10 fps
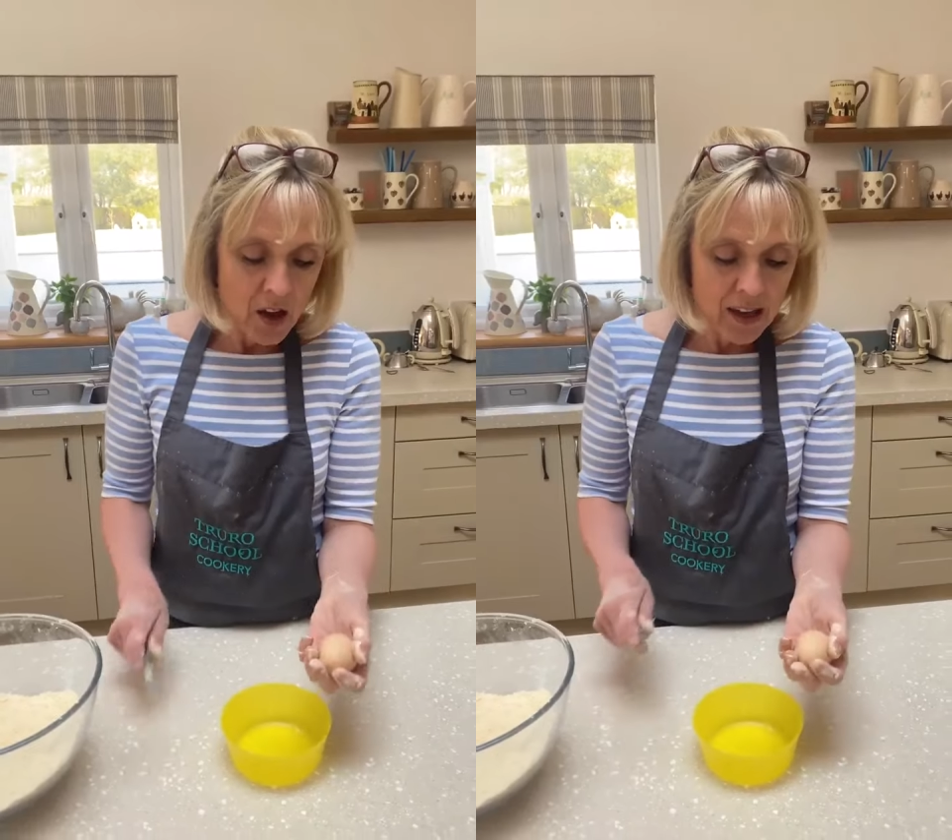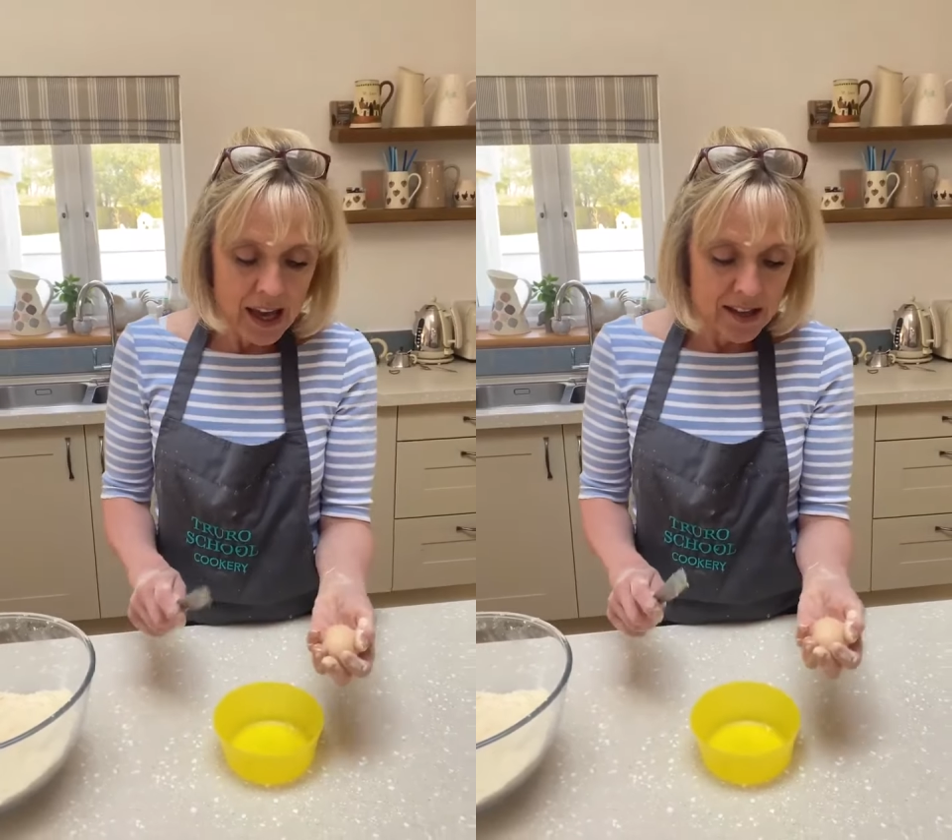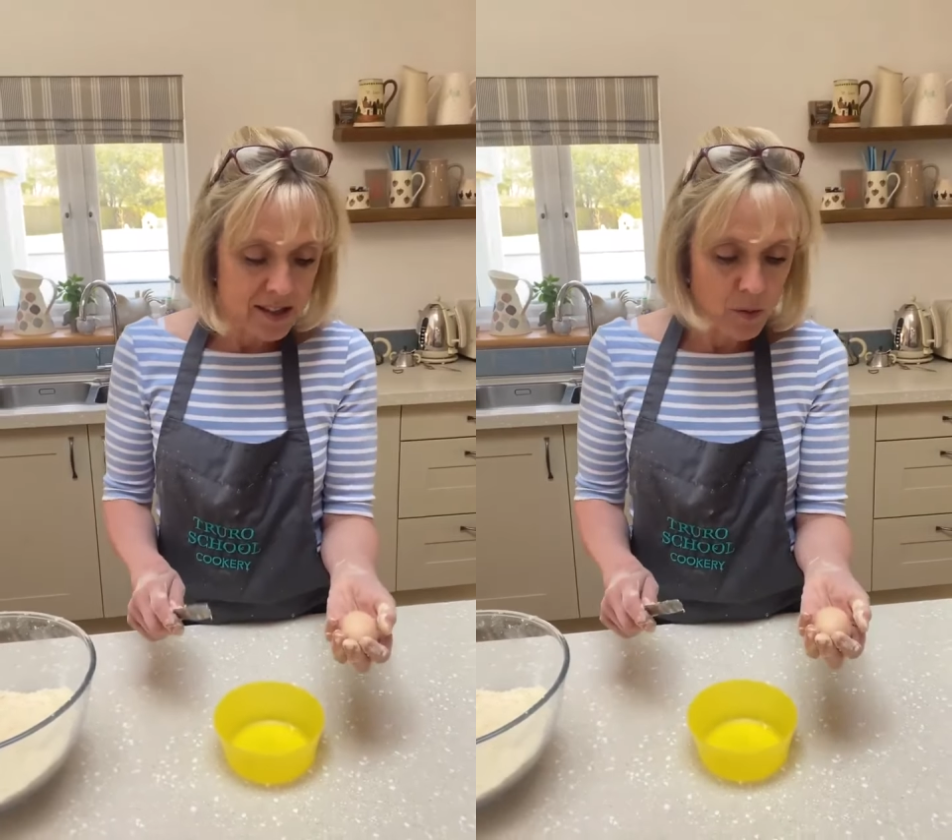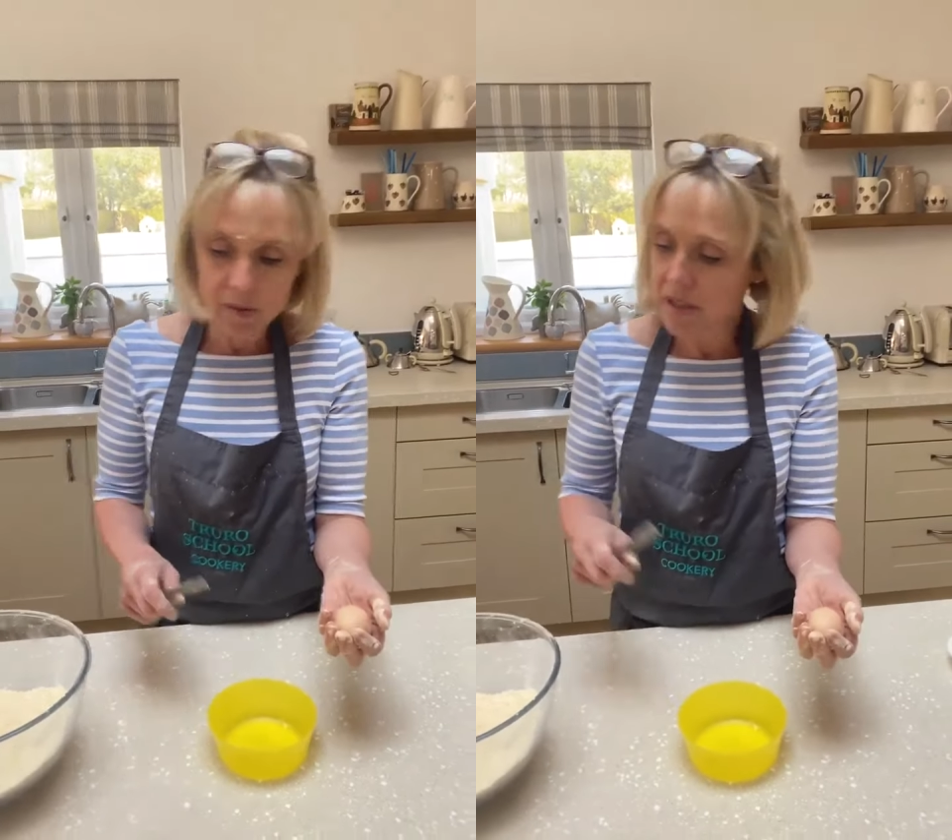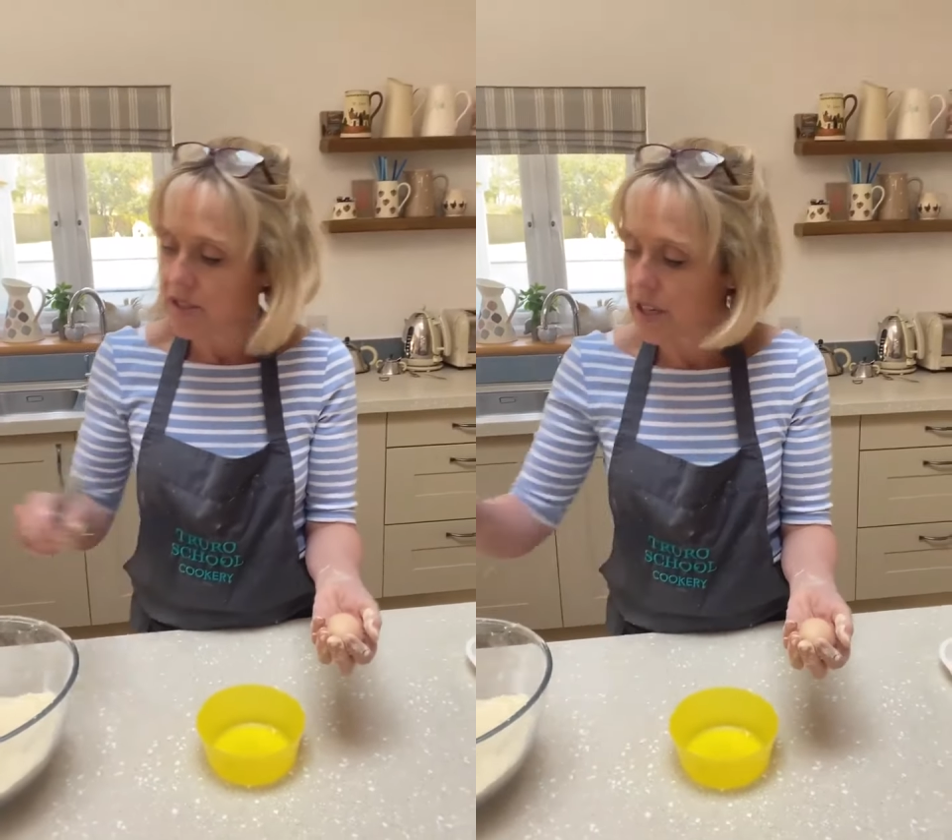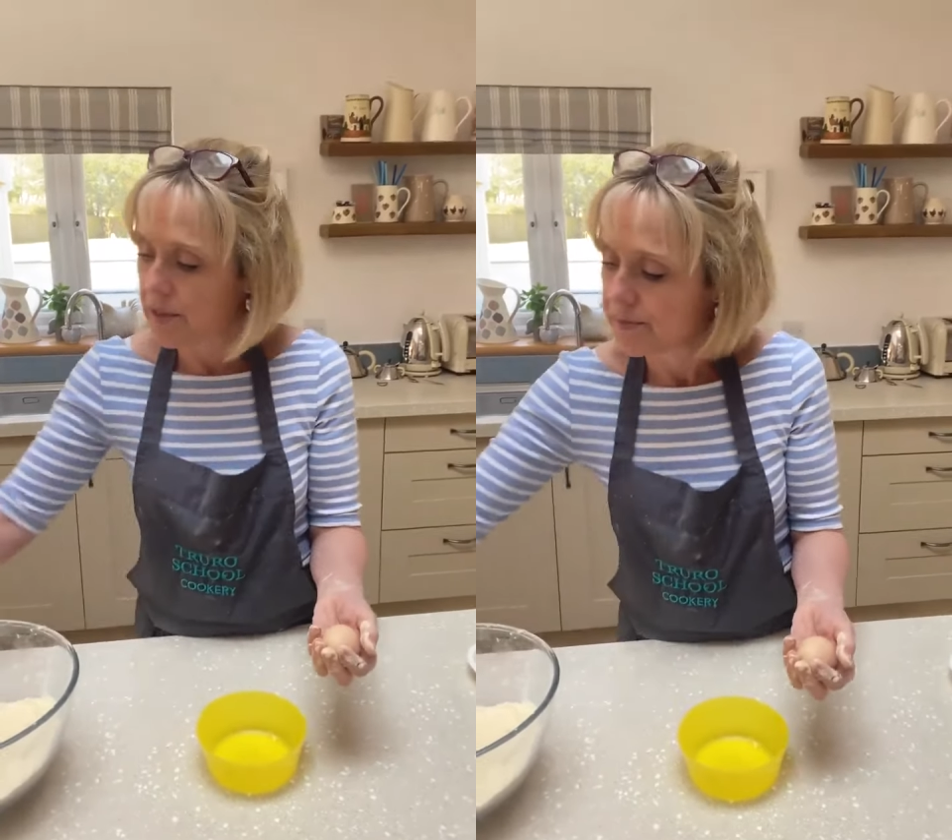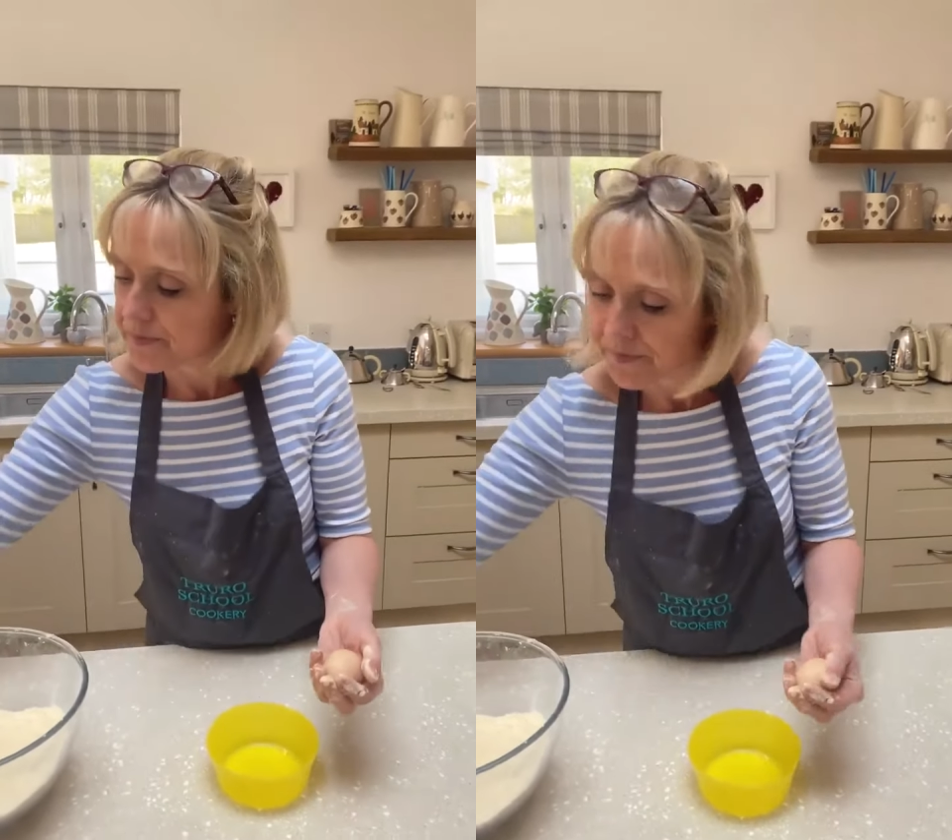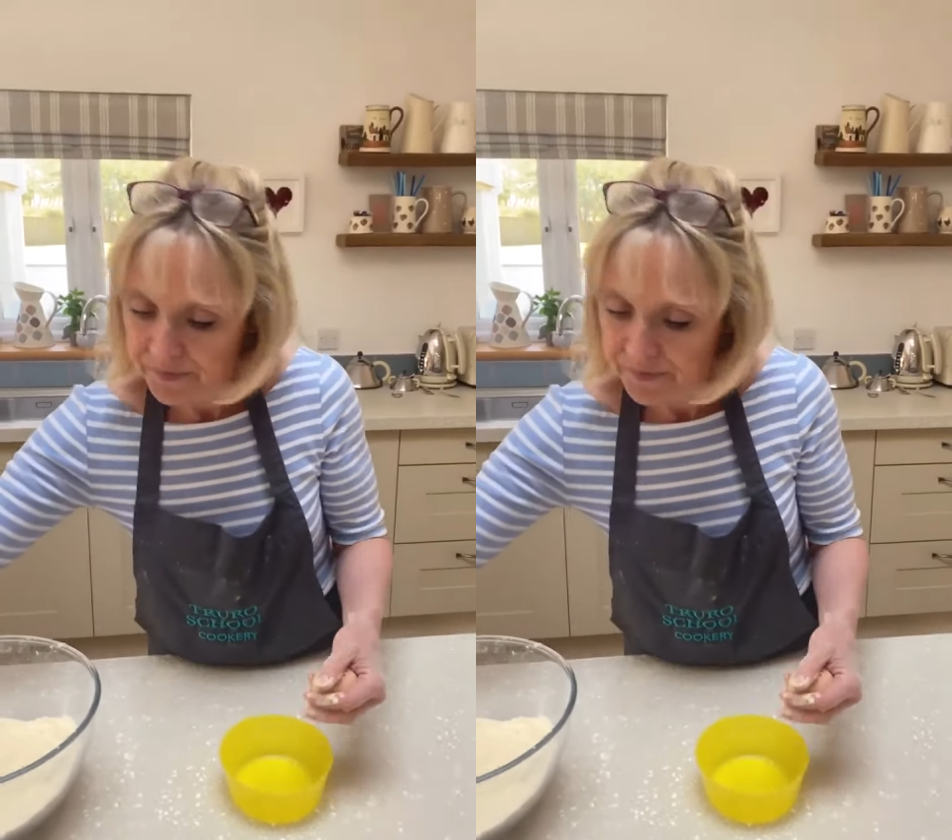Okay, so what we're going to do...